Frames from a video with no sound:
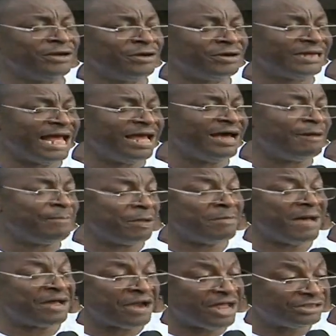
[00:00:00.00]
long life, happy
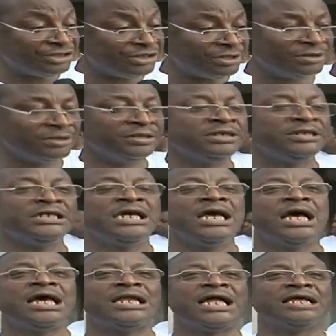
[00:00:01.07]
marriage,
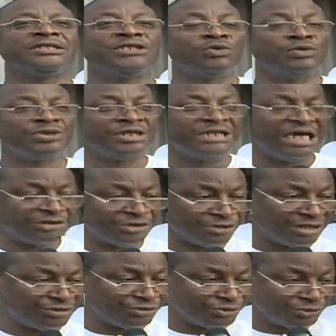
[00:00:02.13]
that they will see their
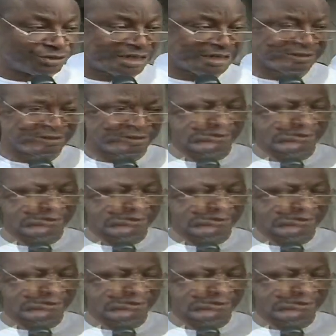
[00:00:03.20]
children's children.